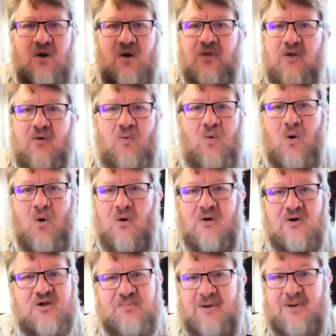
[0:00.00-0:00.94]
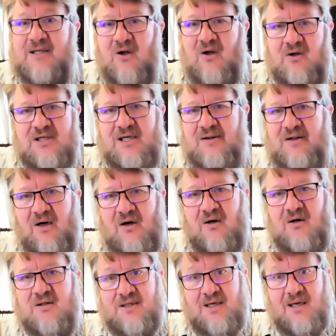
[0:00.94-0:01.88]
on the walls but not in the
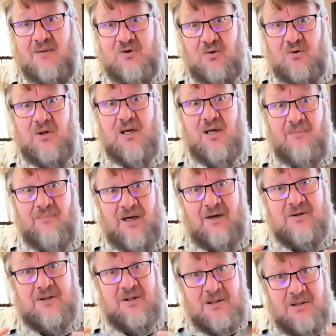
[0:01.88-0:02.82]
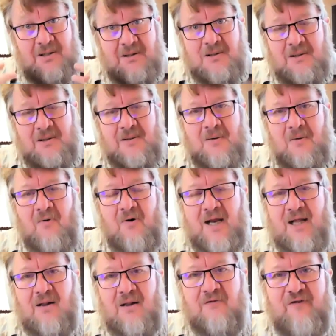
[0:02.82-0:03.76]
heart. I'm talking about
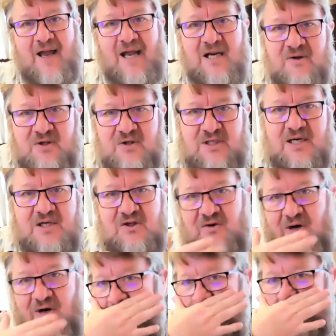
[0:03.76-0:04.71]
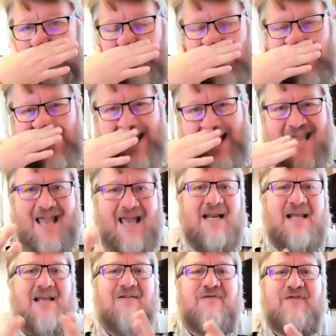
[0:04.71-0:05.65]
real values that drive them.
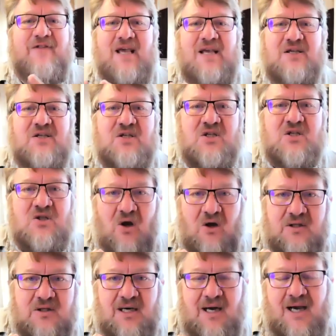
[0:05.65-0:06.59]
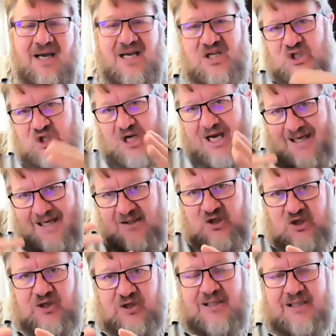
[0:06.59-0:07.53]
And if there's not, I
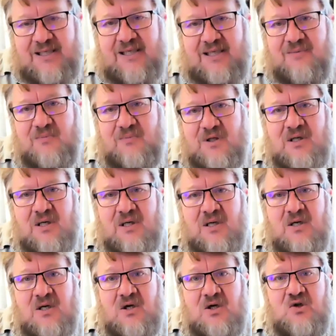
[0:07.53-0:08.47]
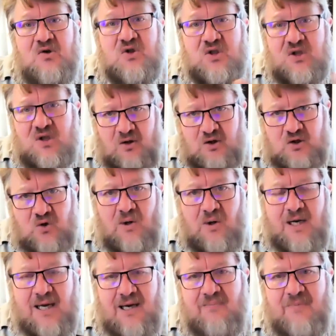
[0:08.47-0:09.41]
challenge the team to start
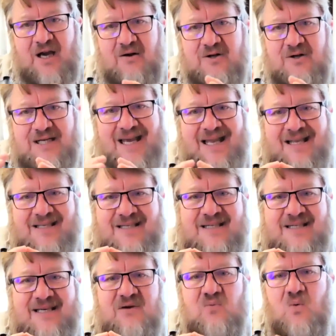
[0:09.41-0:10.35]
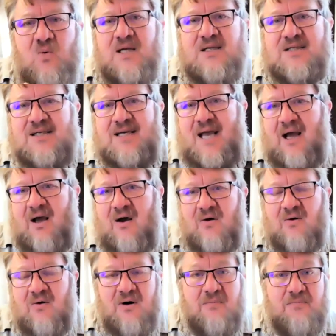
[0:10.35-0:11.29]
talking about and see what's
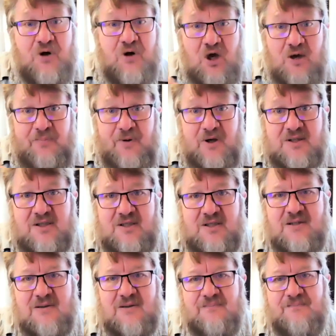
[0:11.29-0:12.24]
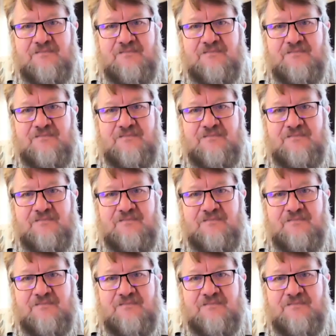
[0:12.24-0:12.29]
our purpose,